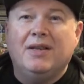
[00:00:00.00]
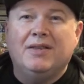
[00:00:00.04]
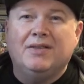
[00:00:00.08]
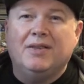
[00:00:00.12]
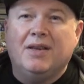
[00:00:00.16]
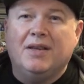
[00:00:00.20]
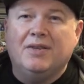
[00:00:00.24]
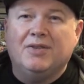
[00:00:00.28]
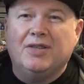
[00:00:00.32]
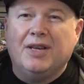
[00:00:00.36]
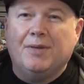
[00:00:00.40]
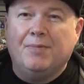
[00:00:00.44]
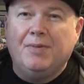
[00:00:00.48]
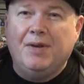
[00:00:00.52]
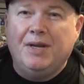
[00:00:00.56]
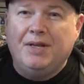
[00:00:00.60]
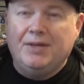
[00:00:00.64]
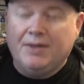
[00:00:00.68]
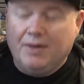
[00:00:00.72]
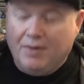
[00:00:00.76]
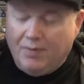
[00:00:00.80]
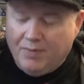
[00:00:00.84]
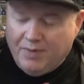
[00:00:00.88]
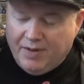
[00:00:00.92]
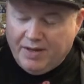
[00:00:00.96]
It's like
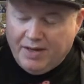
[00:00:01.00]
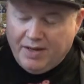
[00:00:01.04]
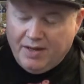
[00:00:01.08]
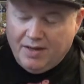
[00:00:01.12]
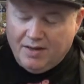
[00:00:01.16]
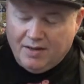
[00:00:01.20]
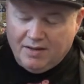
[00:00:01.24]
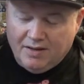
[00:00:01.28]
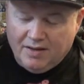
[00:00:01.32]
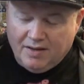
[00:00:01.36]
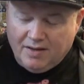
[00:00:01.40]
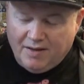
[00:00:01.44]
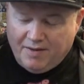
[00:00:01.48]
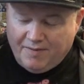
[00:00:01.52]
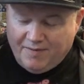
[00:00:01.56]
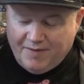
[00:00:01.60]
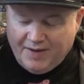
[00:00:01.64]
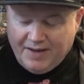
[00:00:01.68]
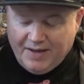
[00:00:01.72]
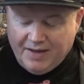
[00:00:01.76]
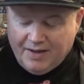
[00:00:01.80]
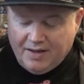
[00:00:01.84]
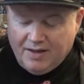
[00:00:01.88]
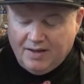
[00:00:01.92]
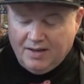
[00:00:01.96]
Japanese only, I
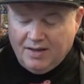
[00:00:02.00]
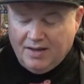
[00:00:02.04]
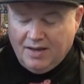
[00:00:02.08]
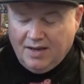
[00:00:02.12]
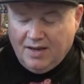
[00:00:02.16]
think.